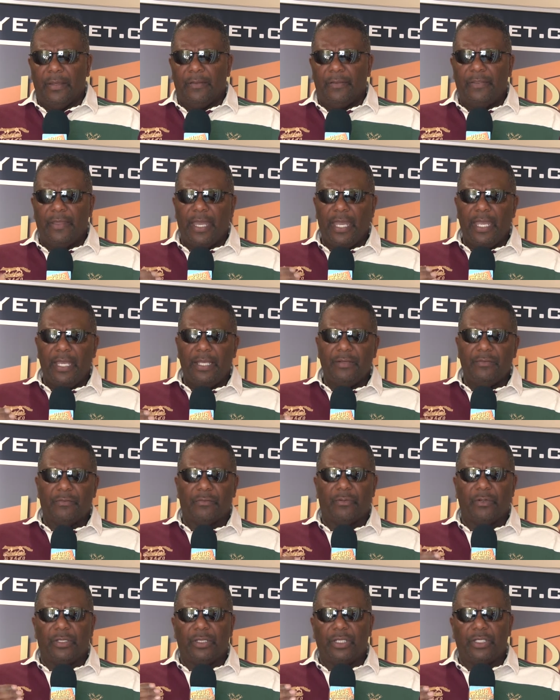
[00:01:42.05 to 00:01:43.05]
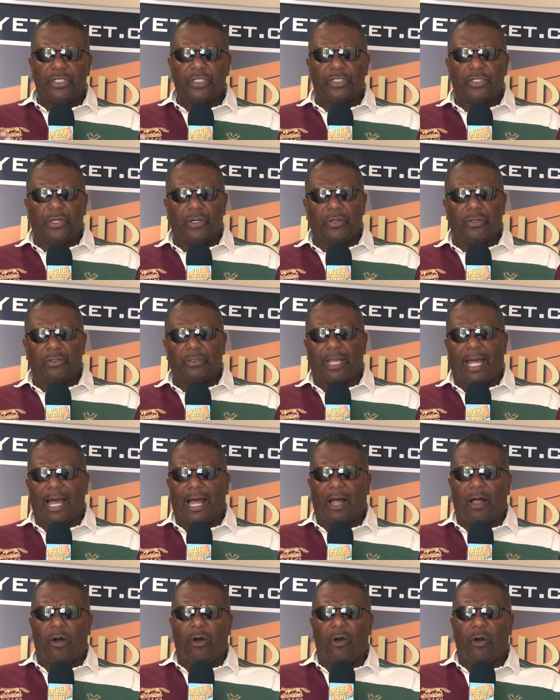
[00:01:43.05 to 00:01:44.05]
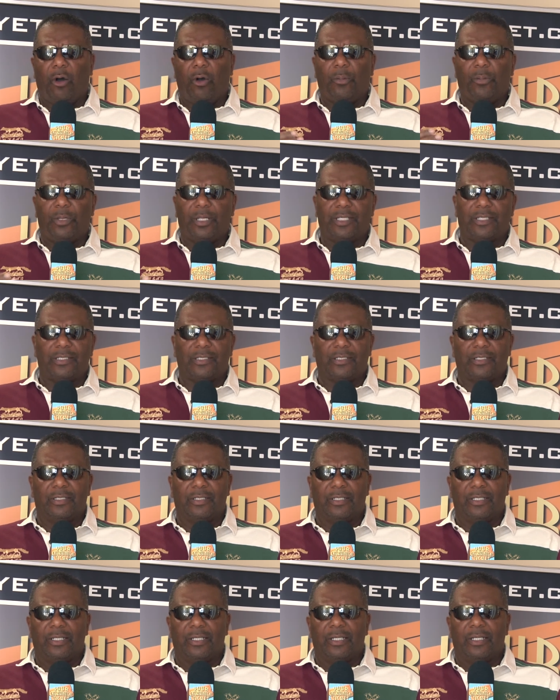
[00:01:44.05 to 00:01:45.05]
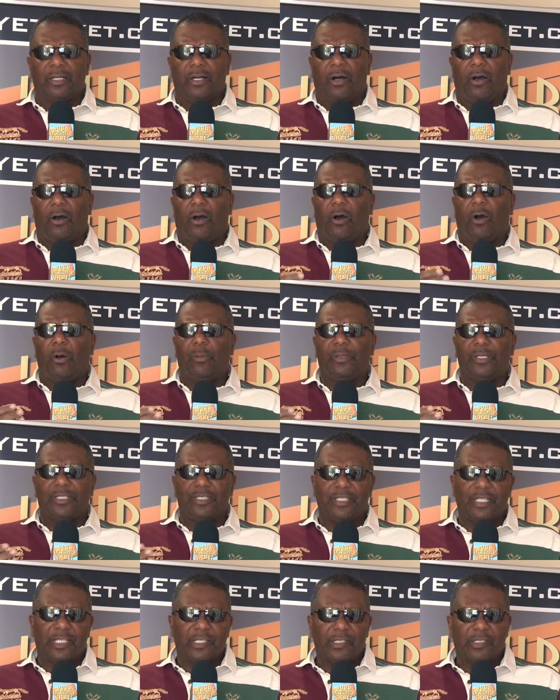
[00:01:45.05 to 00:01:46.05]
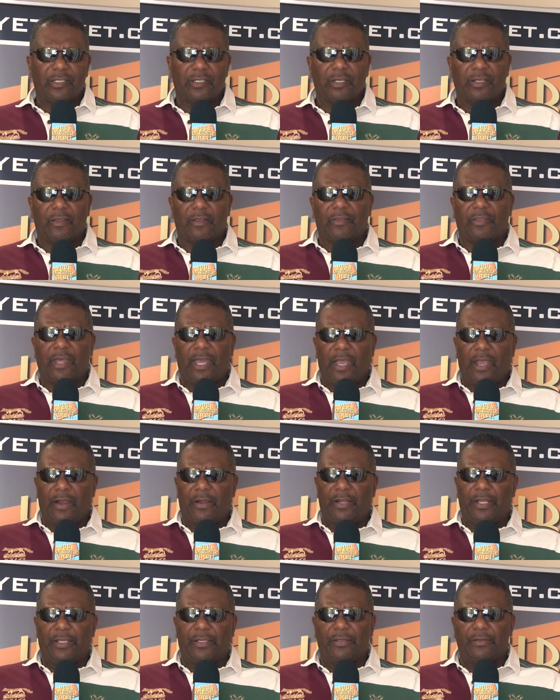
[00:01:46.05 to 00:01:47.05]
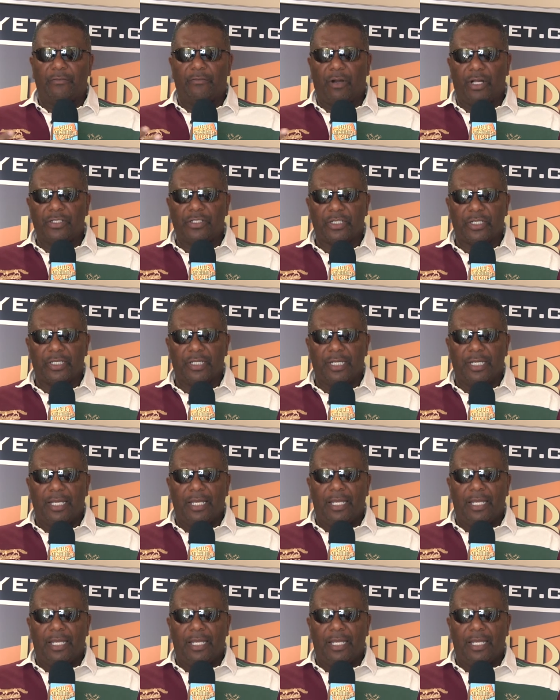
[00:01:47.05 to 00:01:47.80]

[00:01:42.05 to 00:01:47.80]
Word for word: they really show how hopeless or hopelessness they're in Russia,